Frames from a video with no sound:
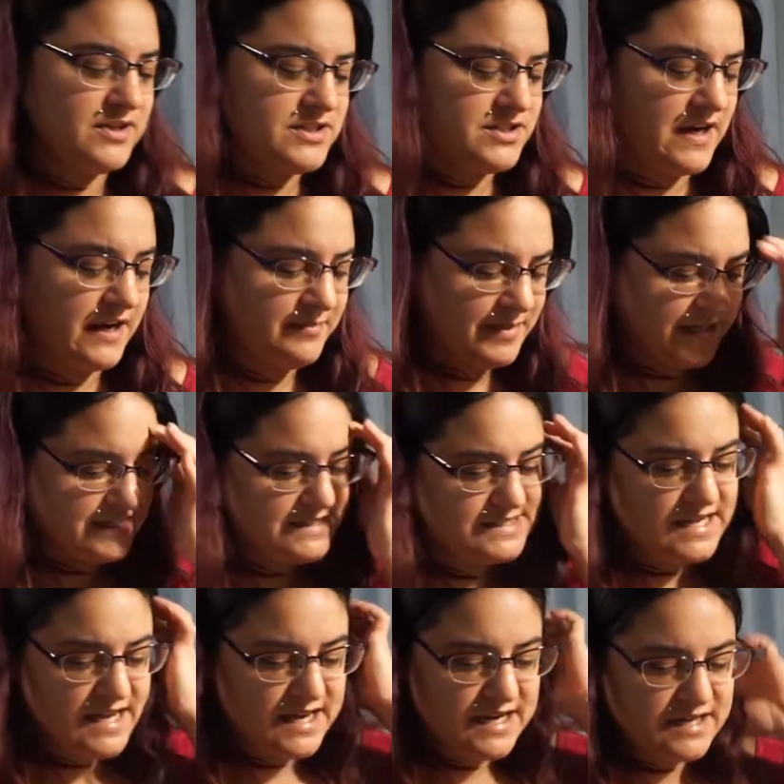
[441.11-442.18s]
It's driving me
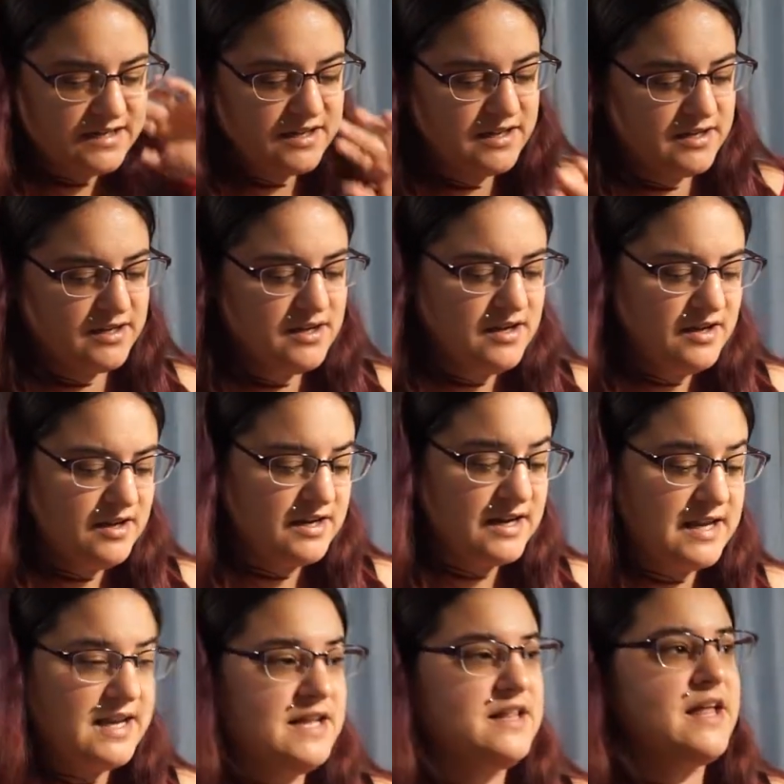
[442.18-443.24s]
insane. Like, you know
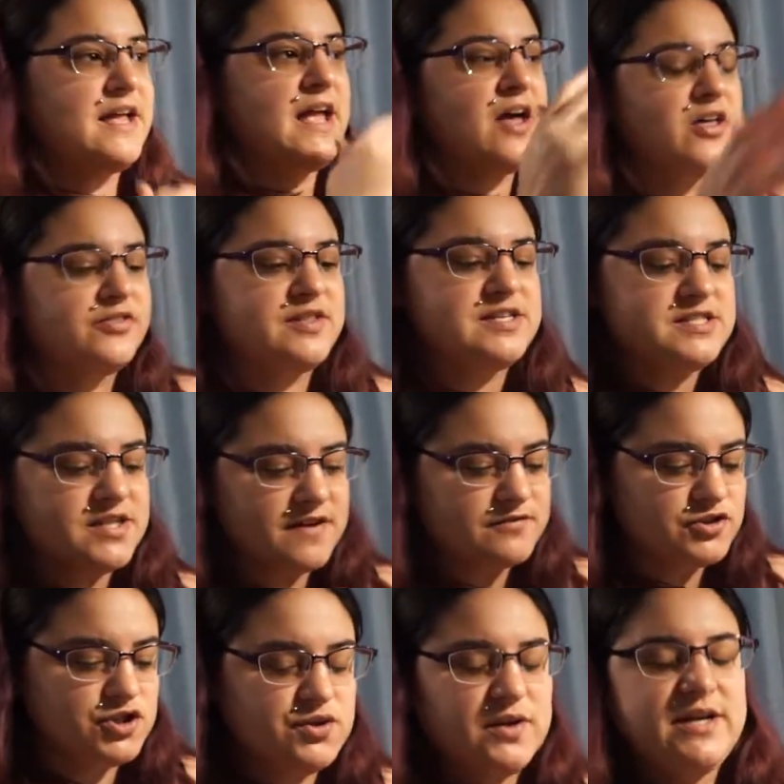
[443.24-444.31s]
I eat, else? like, healthy
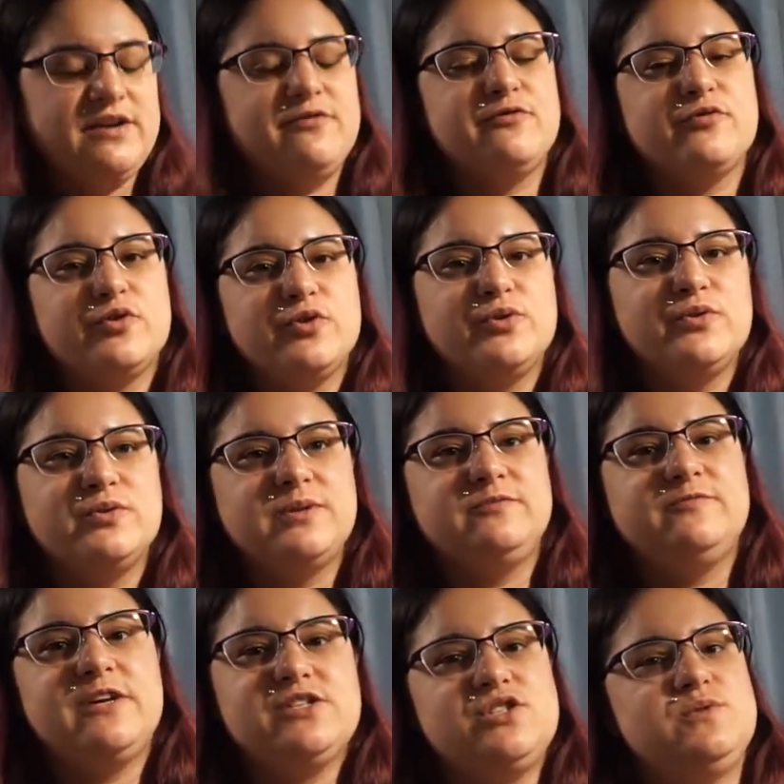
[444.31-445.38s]
stuff, too. I eat fruit and
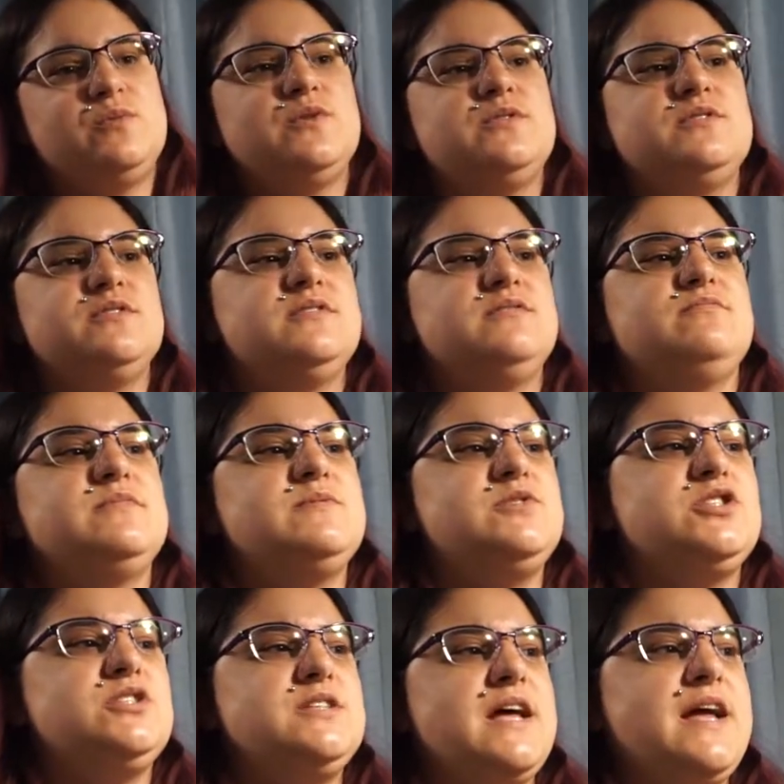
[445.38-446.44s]
vegetables, and I'm
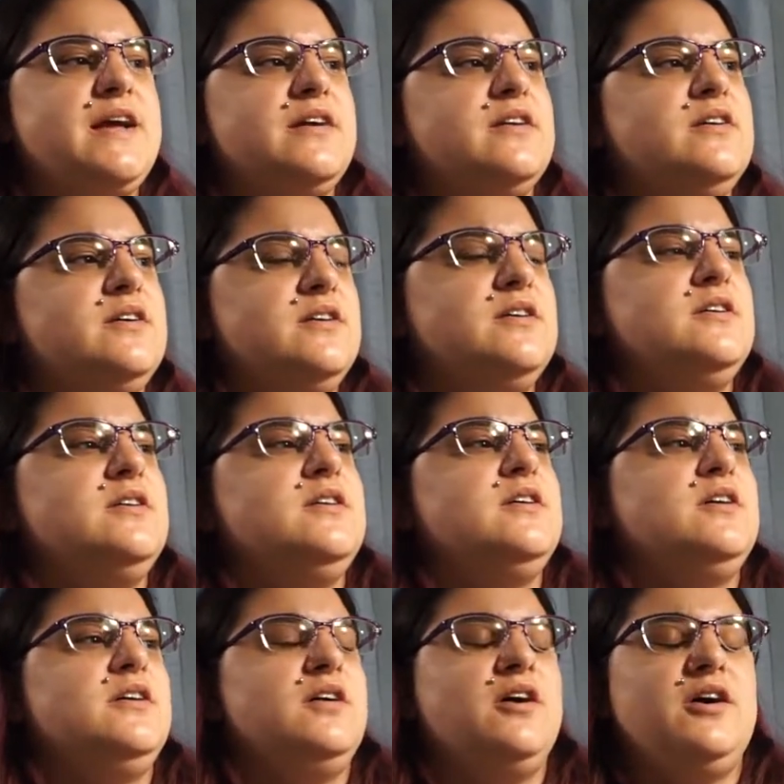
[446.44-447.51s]
just like...
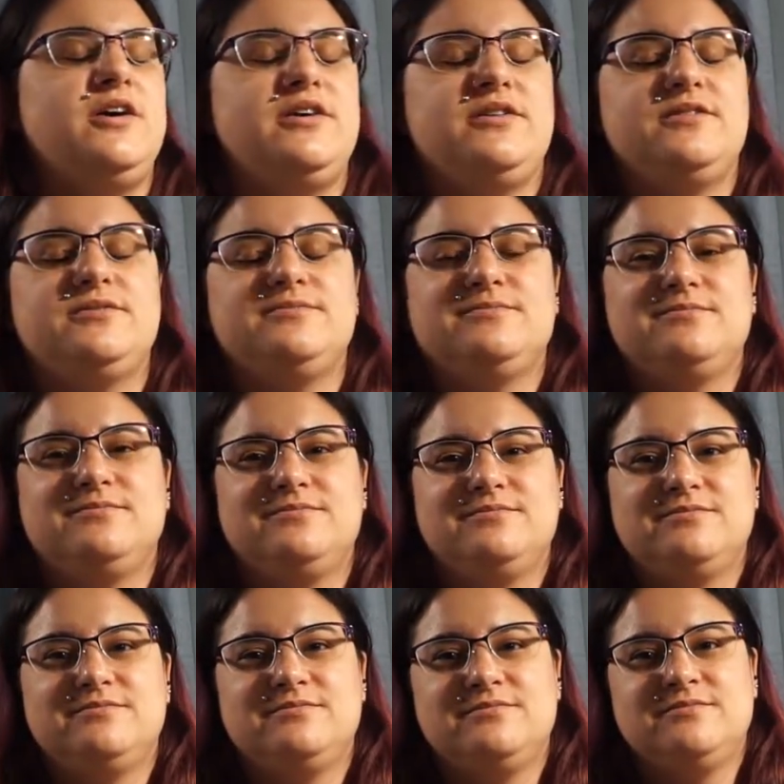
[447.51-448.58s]
You know who
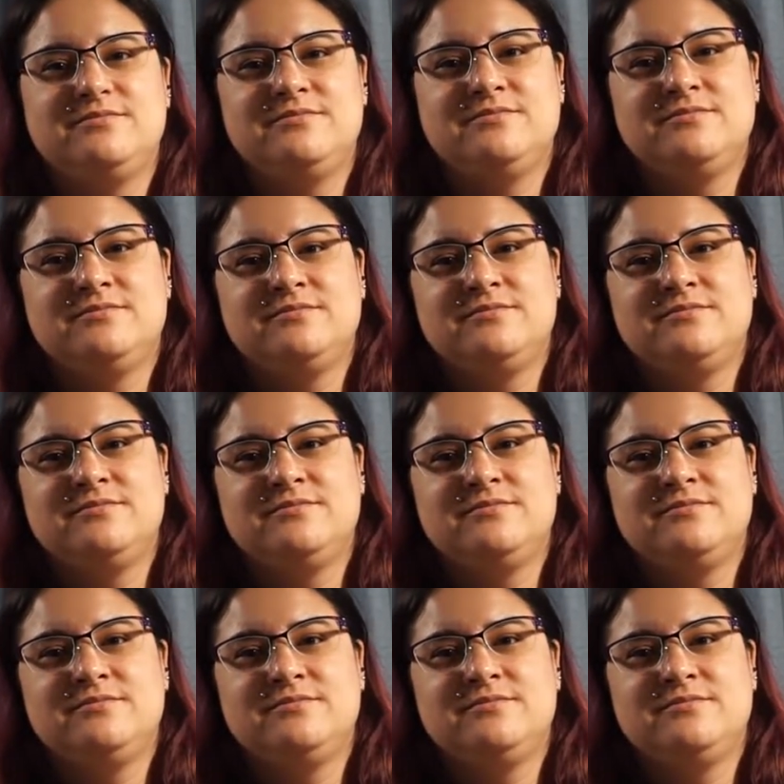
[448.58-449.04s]
else can't stay full?